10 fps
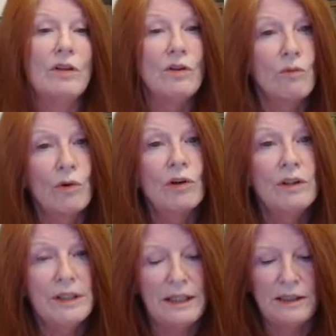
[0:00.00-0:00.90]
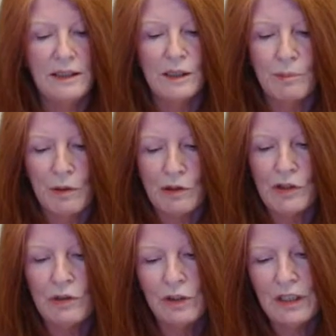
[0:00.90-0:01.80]
the world needs
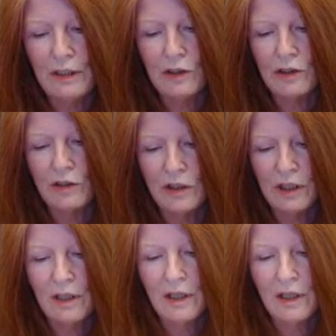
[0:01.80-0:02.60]
spiritual teachers